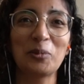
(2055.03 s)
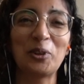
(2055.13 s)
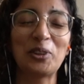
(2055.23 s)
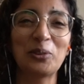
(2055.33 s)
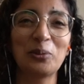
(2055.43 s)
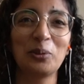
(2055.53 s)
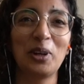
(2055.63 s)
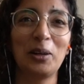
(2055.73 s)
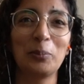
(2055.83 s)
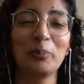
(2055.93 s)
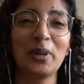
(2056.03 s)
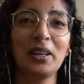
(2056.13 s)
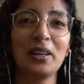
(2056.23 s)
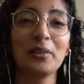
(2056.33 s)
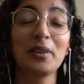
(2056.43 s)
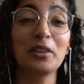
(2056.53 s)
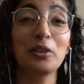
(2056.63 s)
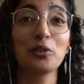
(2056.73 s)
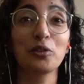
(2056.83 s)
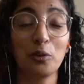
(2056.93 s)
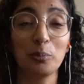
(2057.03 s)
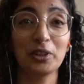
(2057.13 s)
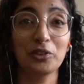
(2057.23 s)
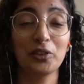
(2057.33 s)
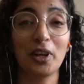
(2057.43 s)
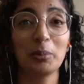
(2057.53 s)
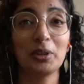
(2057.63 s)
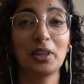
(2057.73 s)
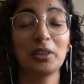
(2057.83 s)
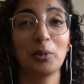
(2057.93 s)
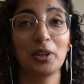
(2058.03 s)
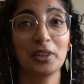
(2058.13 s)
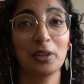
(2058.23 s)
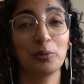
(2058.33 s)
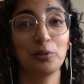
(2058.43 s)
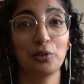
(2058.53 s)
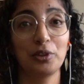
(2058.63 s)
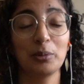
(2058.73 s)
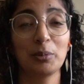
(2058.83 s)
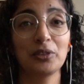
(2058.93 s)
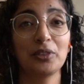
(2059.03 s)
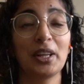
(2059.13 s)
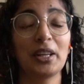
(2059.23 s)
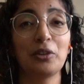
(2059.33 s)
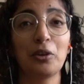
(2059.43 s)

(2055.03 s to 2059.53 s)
I'm going to thank you so much, Simon and Monica, for joining me today.